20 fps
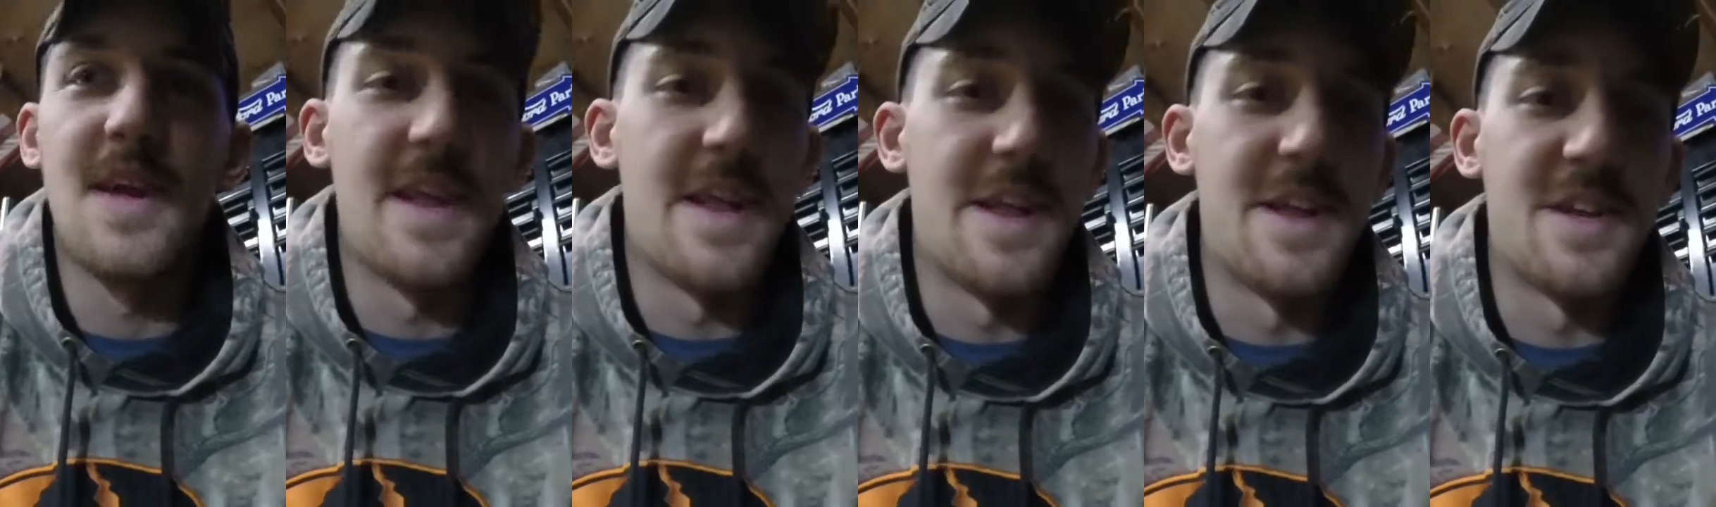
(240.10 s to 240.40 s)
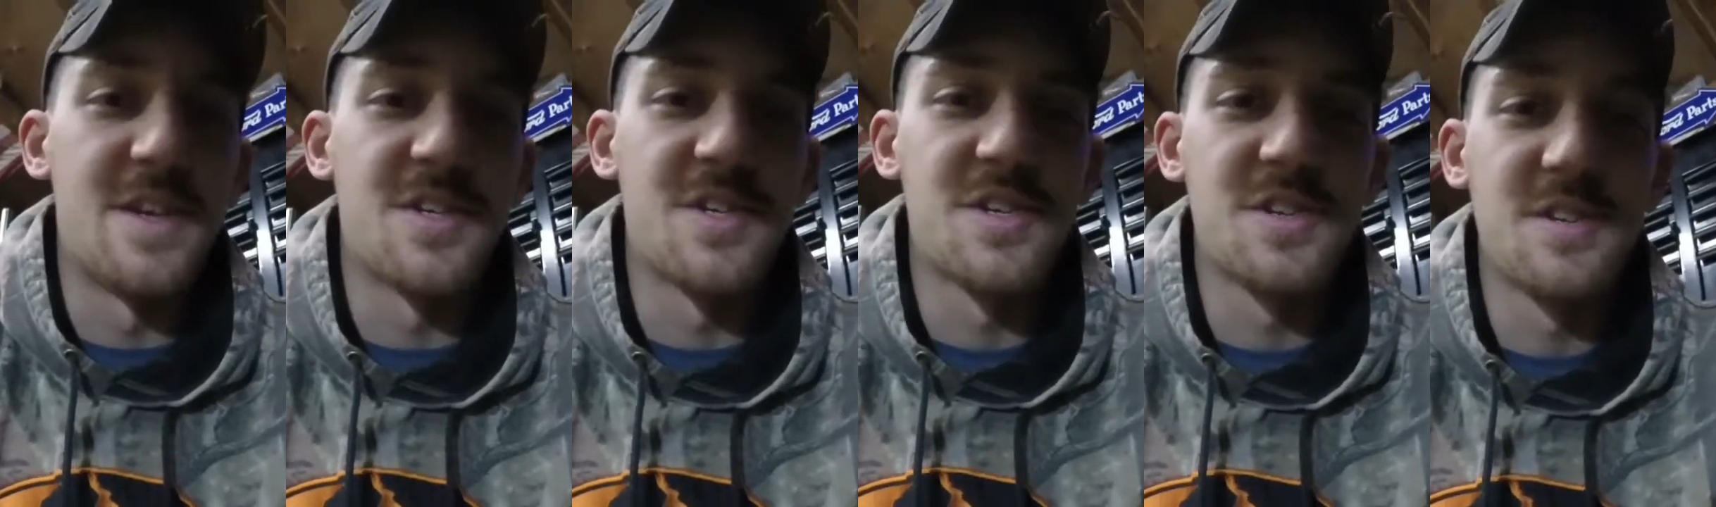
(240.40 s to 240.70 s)
an
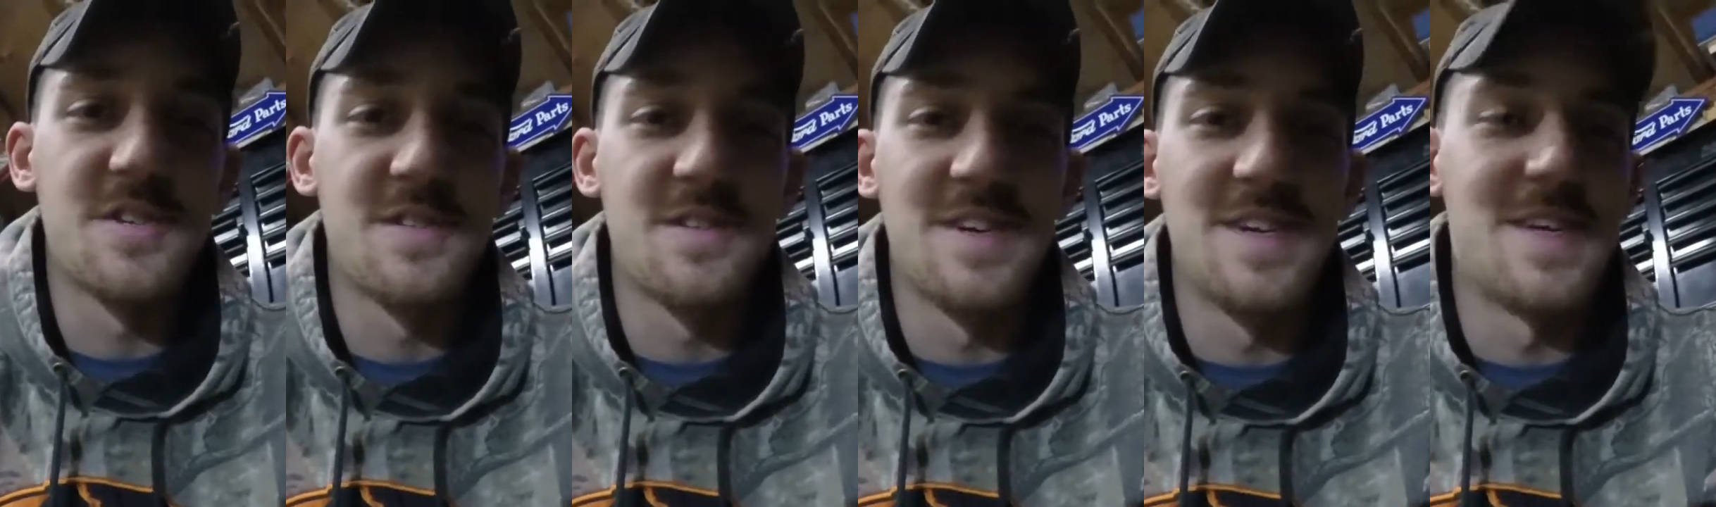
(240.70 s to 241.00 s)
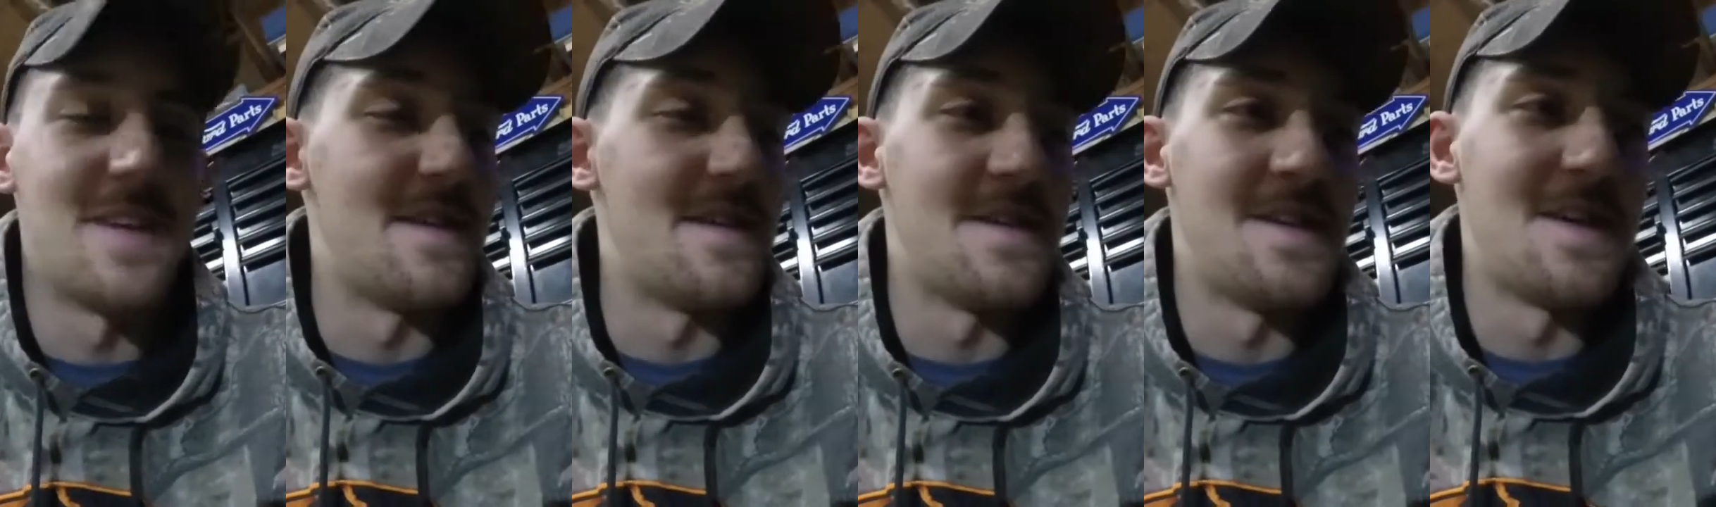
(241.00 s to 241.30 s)
inch.
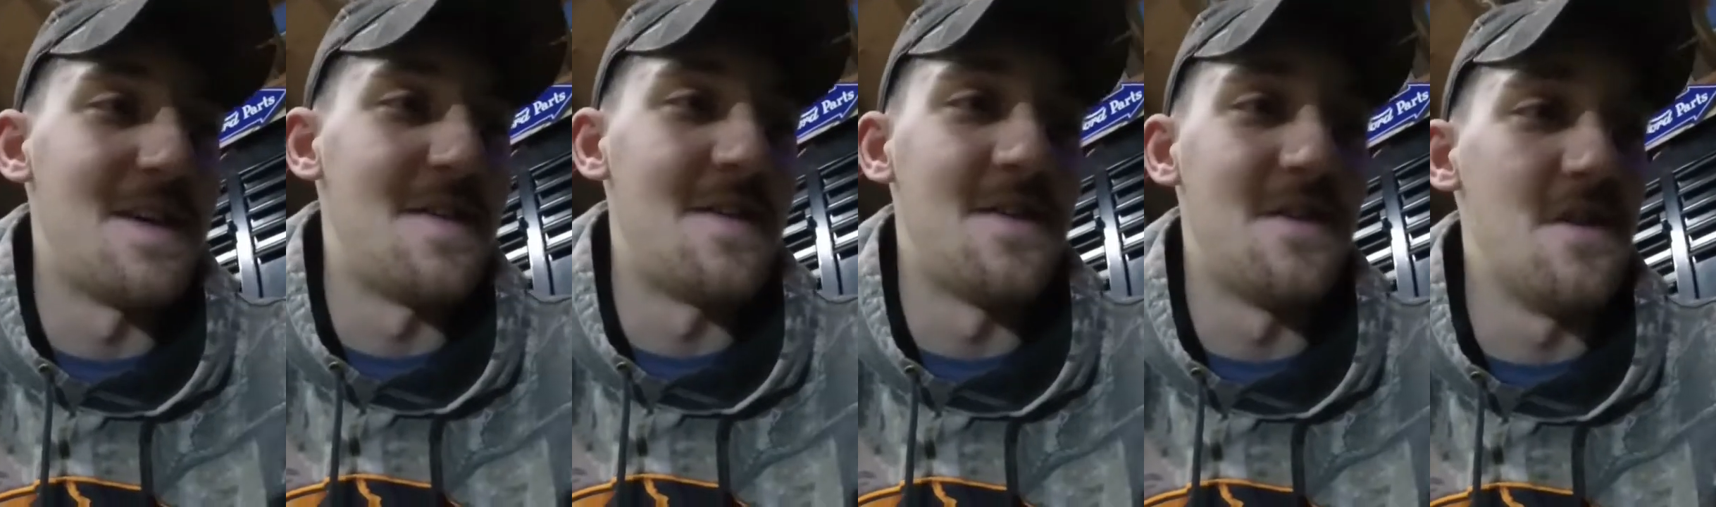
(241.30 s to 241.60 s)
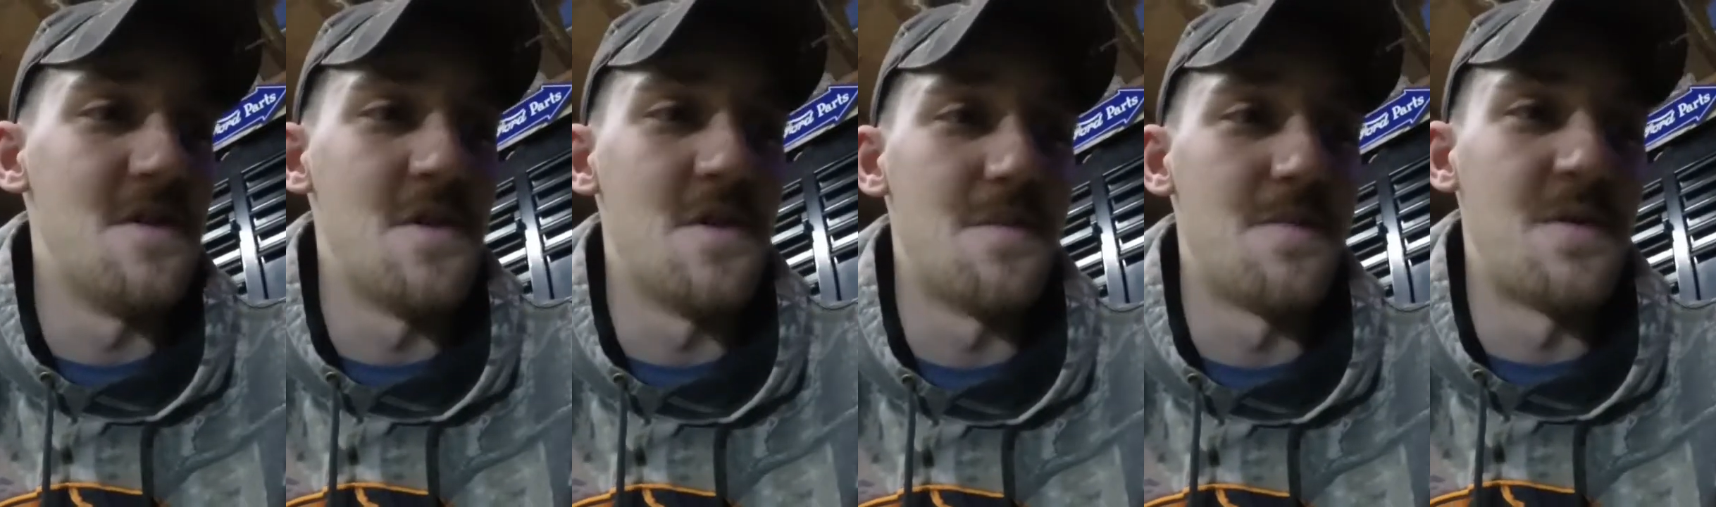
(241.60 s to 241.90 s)
It did
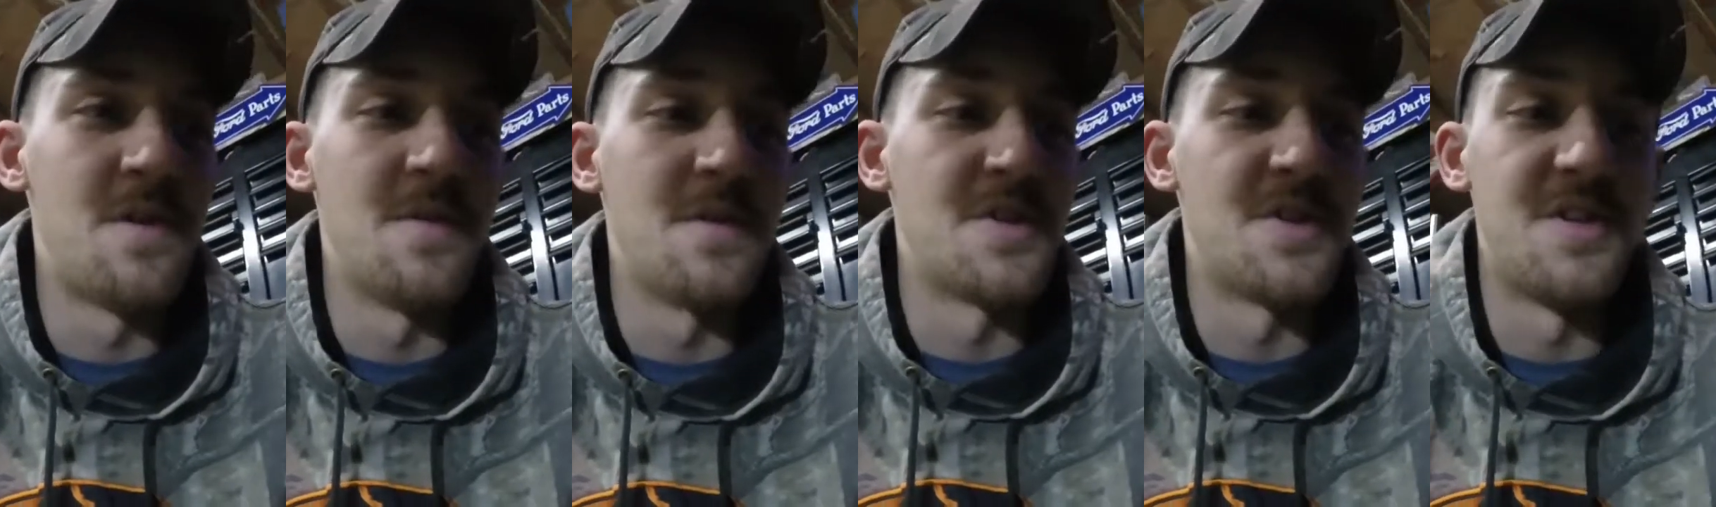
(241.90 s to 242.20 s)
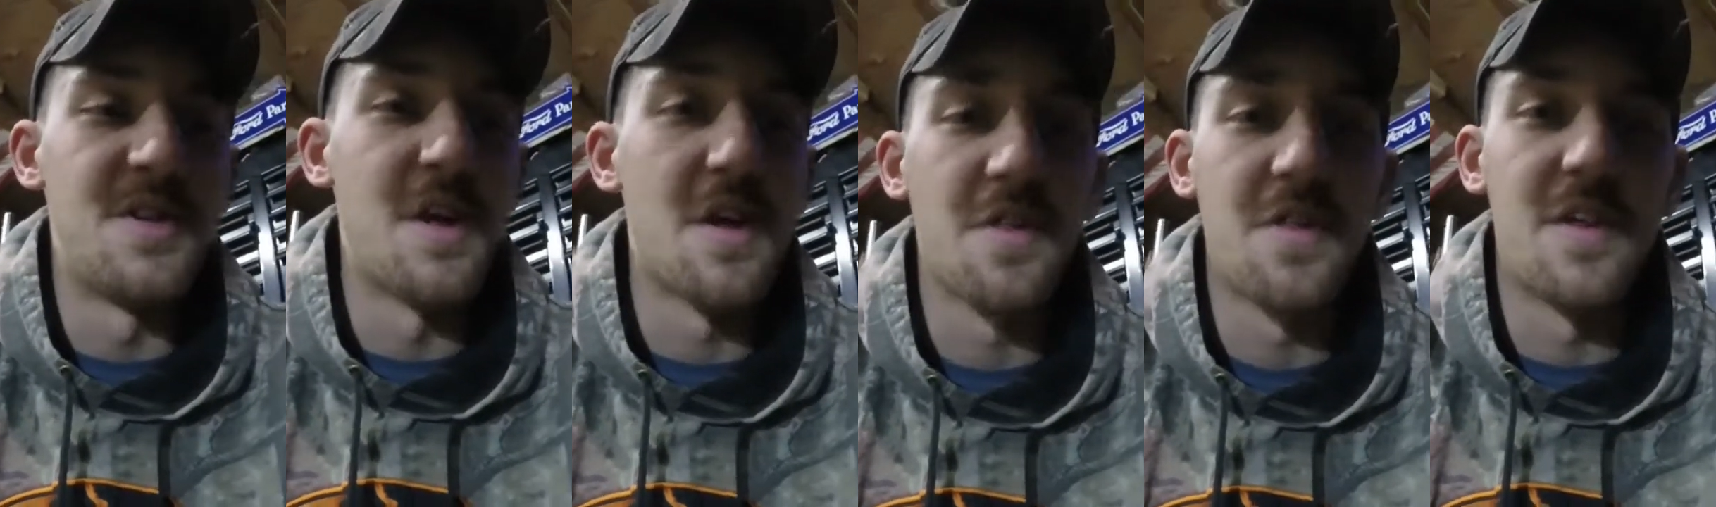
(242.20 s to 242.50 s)
pretty much
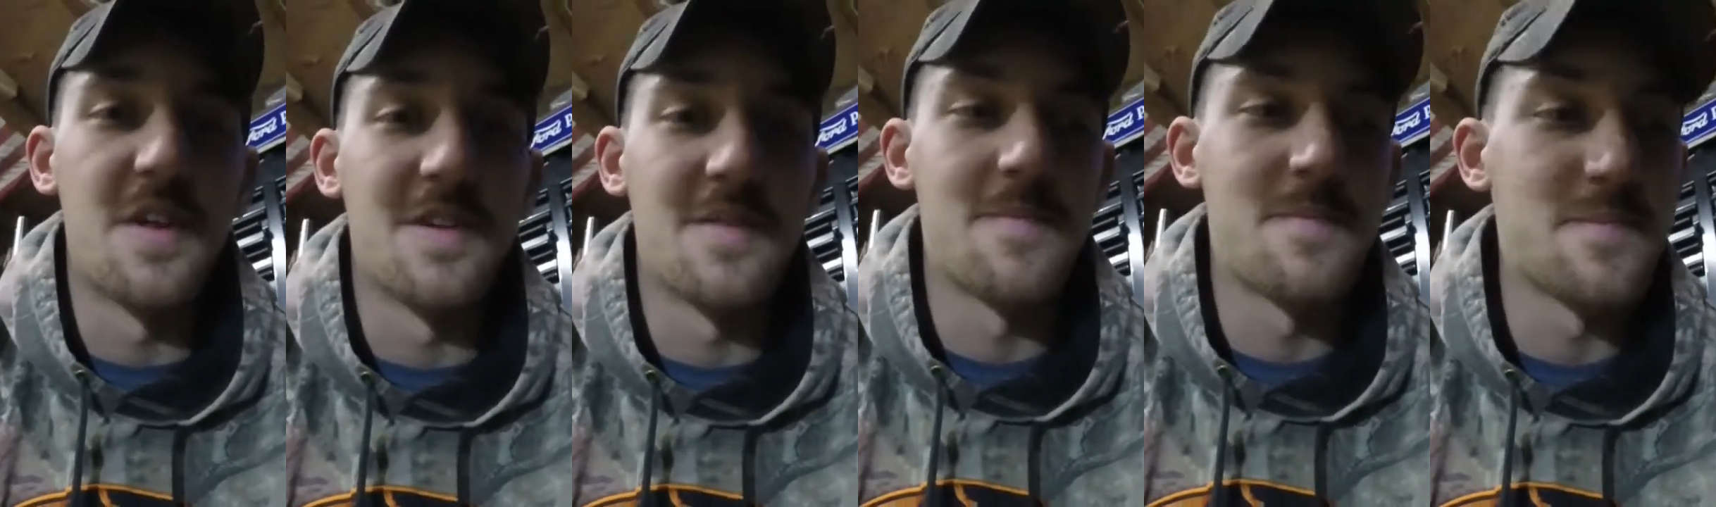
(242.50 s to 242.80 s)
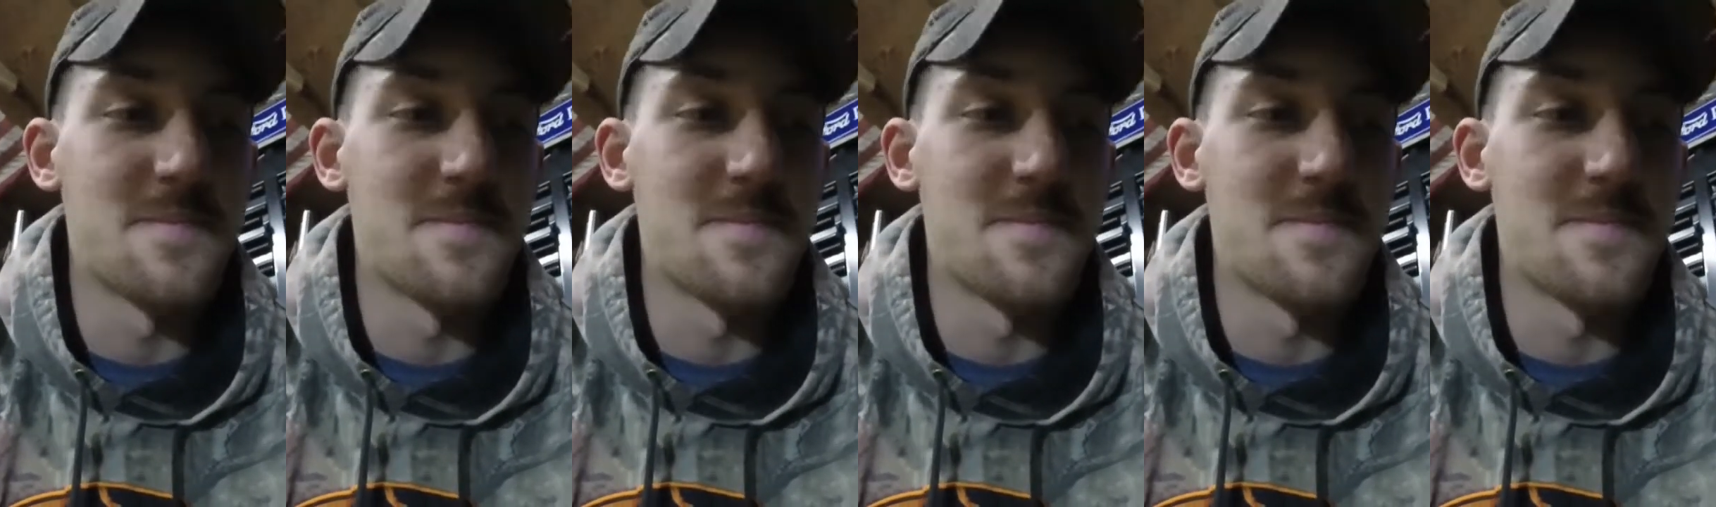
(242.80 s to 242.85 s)
nothing.